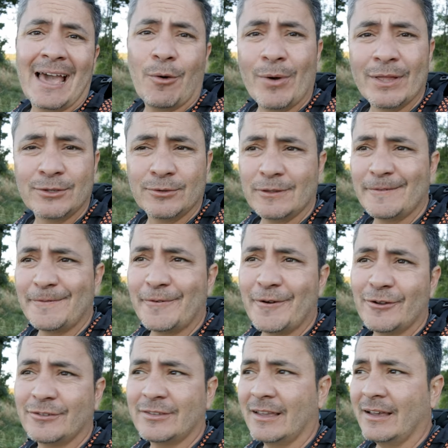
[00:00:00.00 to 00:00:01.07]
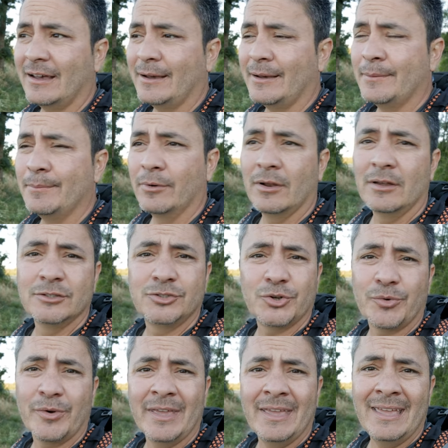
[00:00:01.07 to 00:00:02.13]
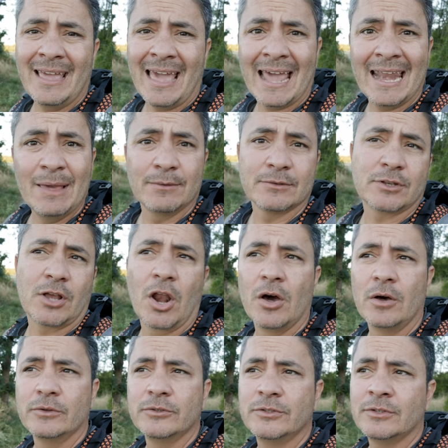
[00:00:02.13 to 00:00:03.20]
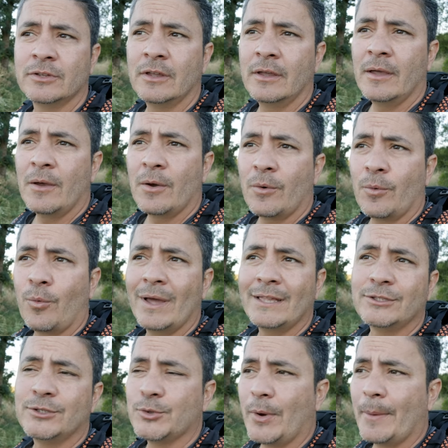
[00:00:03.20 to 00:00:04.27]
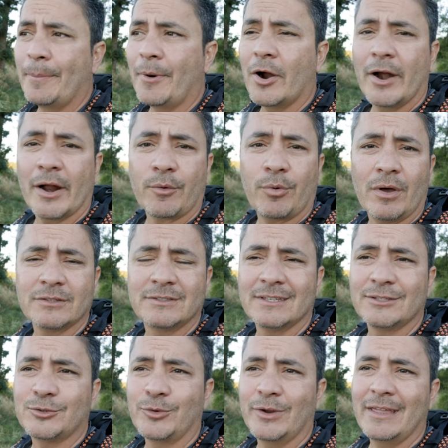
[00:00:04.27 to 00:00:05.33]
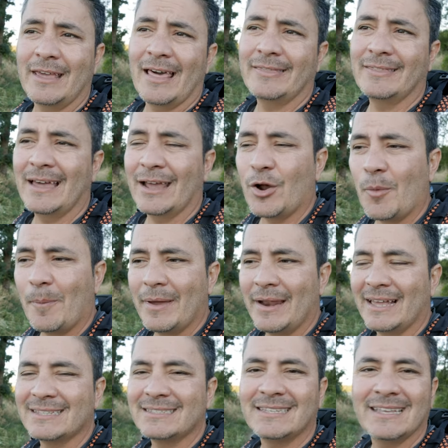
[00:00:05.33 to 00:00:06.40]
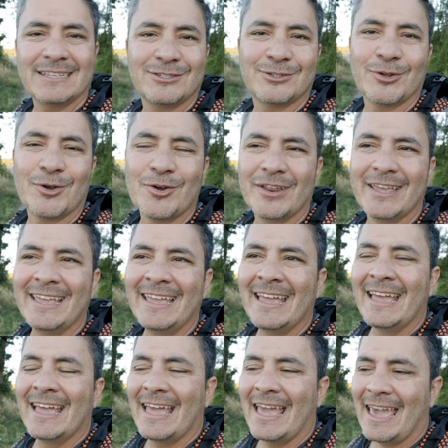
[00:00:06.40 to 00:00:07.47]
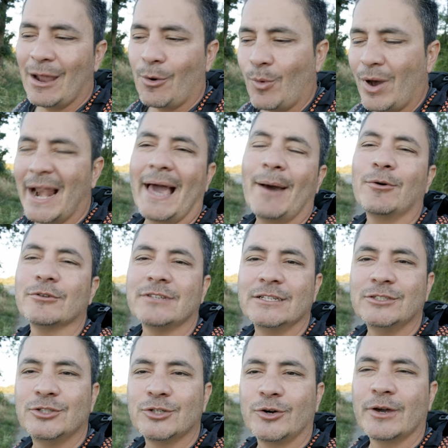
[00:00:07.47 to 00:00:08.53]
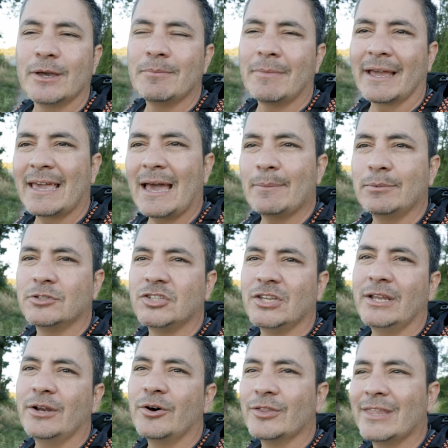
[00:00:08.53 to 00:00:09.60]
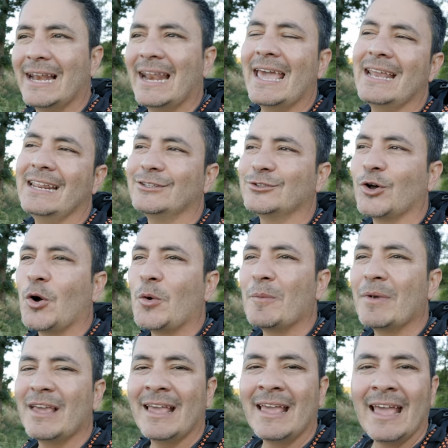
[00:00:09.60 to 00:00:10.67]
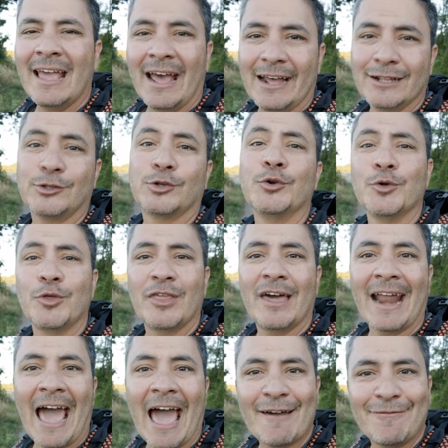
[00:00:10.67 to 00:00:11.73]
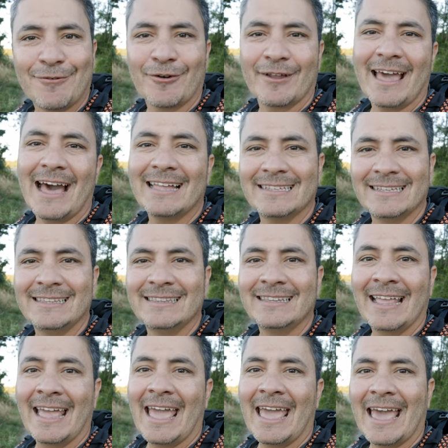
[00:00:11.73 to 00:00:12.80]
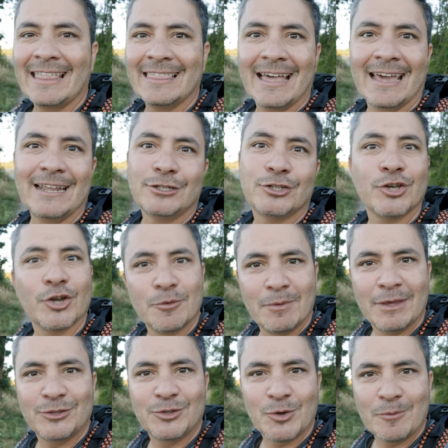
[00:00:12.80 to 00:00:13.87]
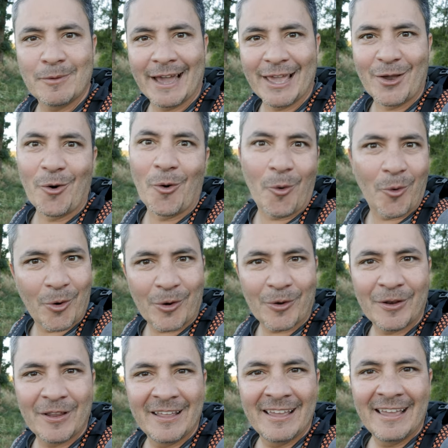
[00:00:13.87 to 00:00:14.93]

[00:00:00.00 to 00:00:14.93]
I went to the first boulangerie and it was closed. Went to a bar across the street that opened at 6:30. And while I was enjoying my cappuccino, the lady told me a truth that I have forgotten and that it shook me to my core.